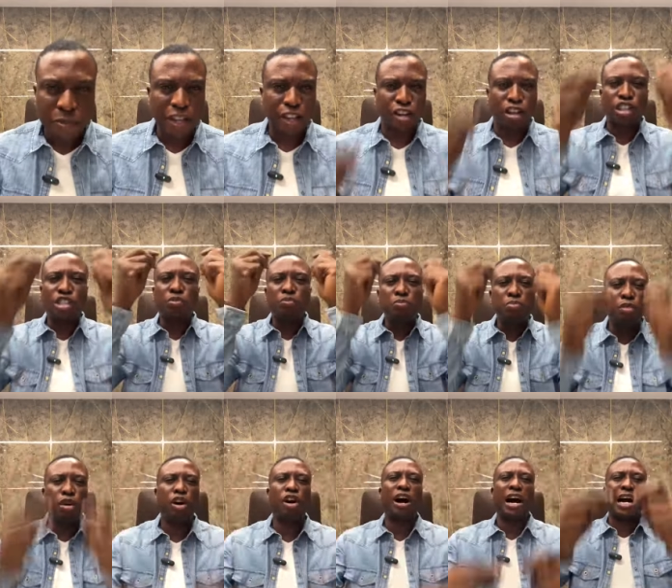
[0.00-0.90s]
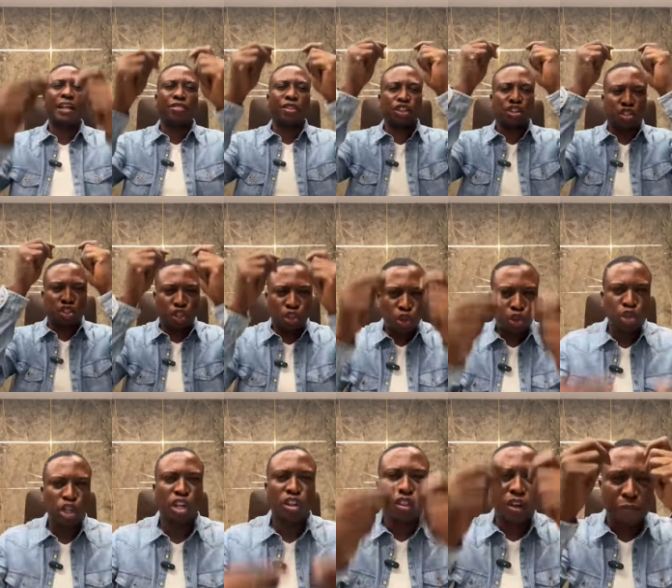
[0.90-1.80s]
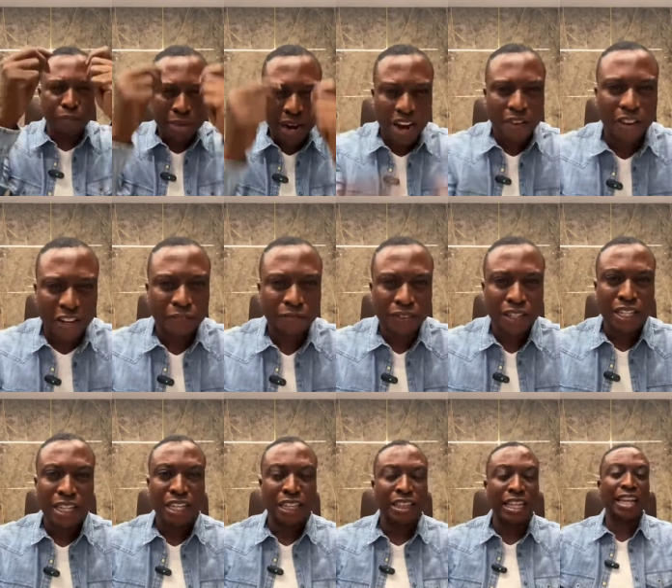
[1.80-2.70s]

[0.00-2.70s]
because more are the children of the barren